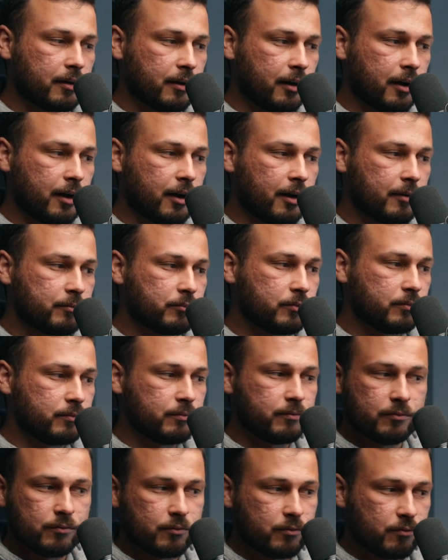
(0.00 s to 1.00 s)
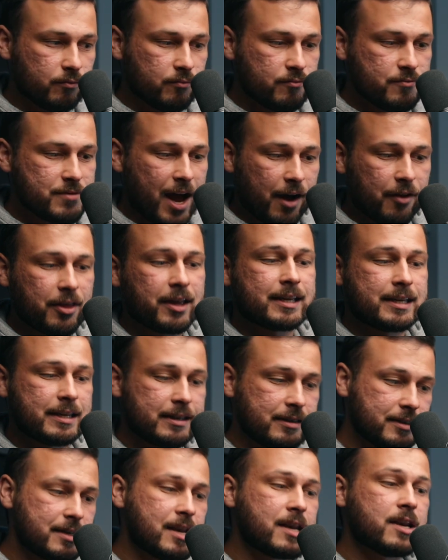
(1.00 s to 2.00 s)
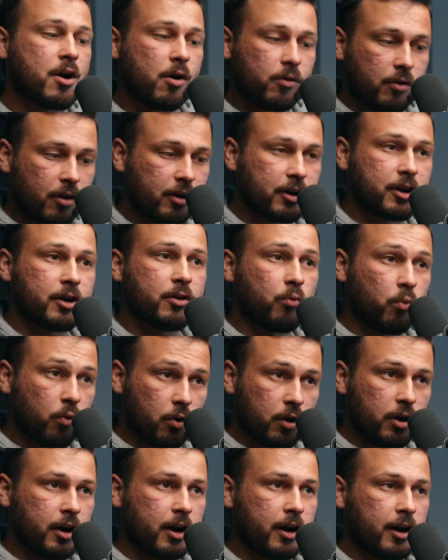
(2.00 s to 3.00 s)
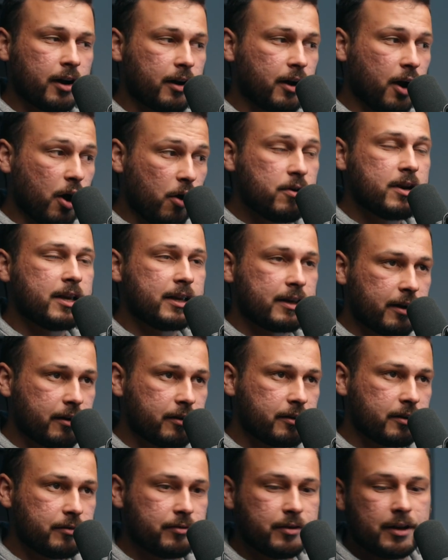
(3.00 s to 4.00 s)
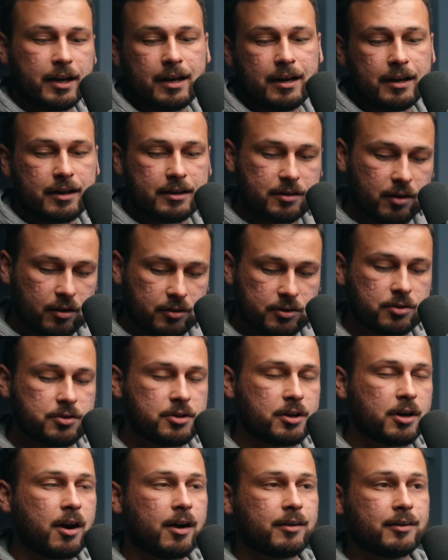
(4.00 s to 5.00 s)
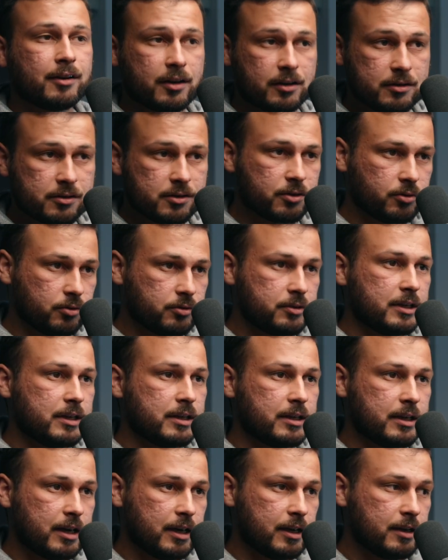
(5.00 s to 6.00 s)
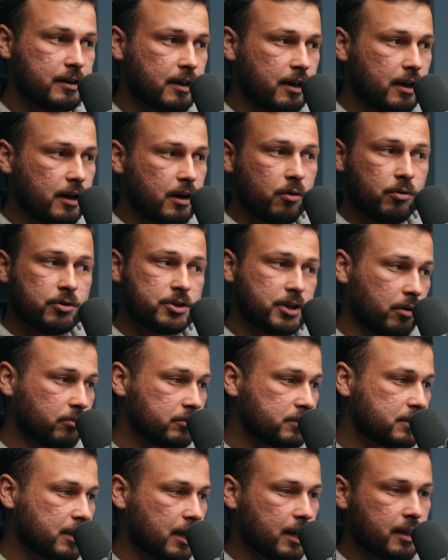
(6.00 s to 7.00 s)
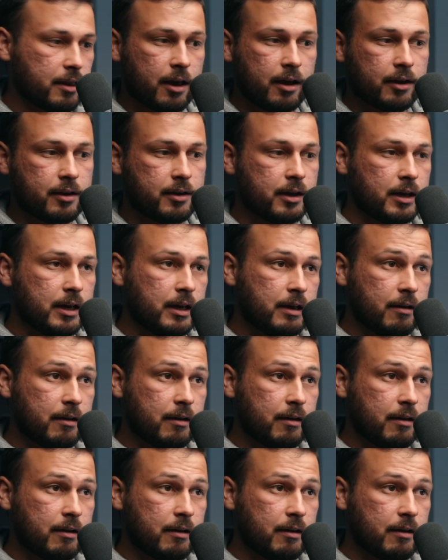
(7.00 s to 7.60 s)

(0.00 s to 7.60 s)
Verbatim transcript: um, now that he's no longer uh, owning narrative, he's also took on a consulting gig, which I would say like.